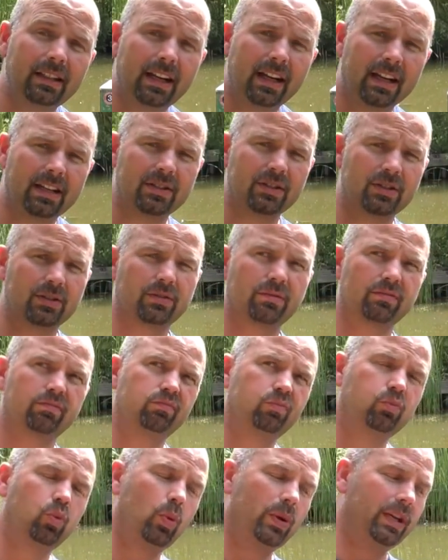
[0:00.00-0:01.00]
the next
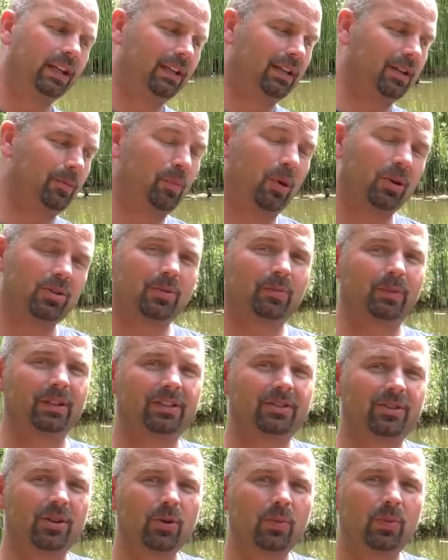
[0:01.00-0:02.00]
week,
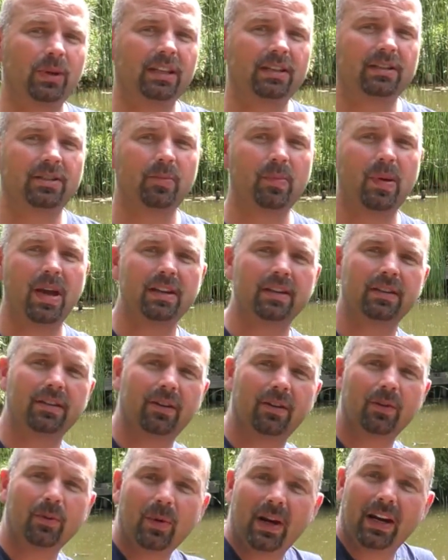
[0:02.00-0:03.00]
possibly two weeks, depending
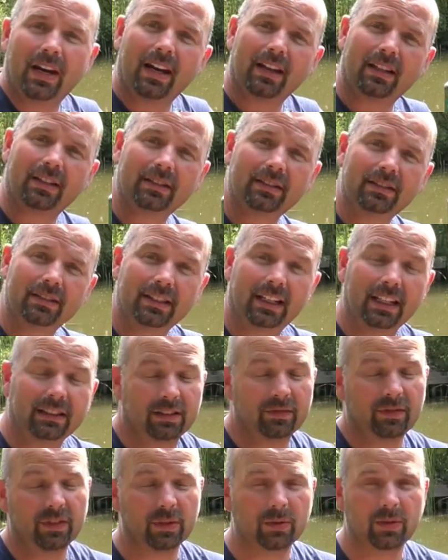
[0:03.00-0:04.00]
on when I can
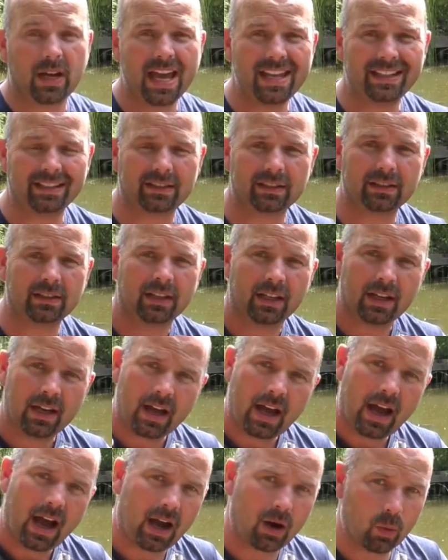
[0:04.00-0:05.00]
get the video edited,
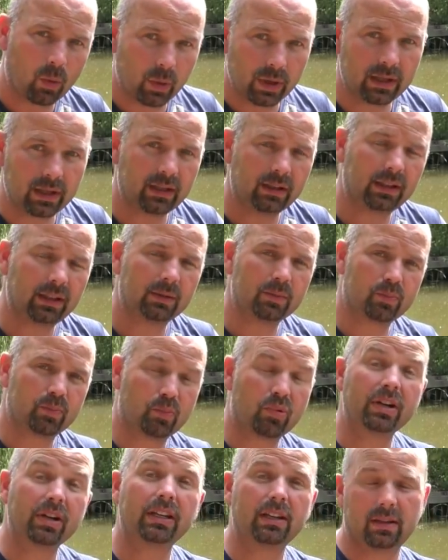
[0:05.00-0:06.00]
I will
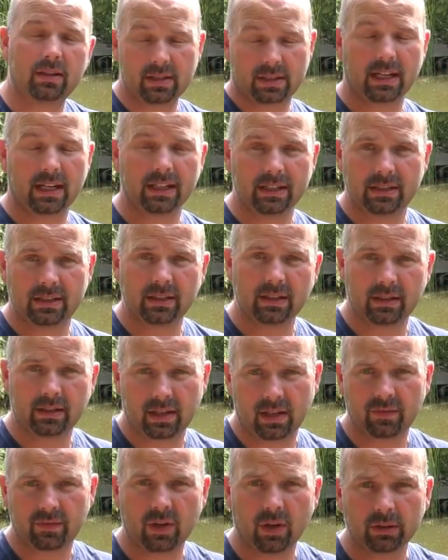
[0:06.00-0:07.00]
bring you this idea
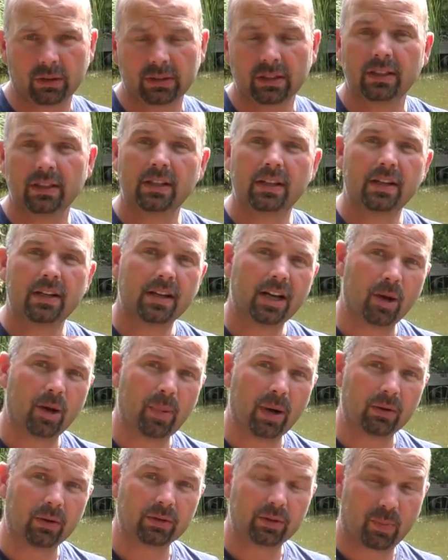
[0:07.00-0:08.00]
that I've got
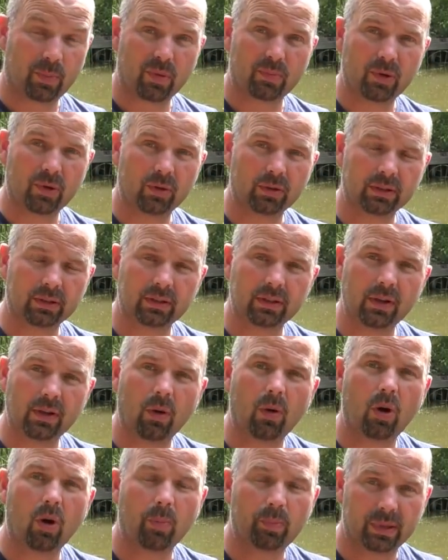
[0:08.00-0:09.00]
about promoting
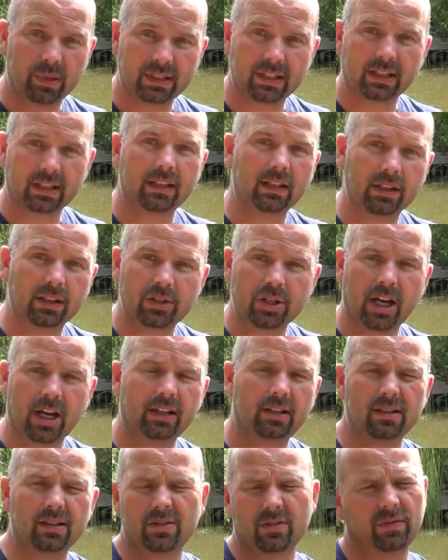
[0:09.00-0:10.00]
your particular
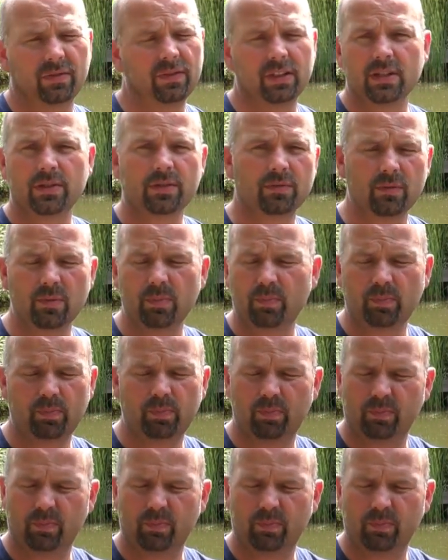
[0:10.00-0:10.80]
channels or face group,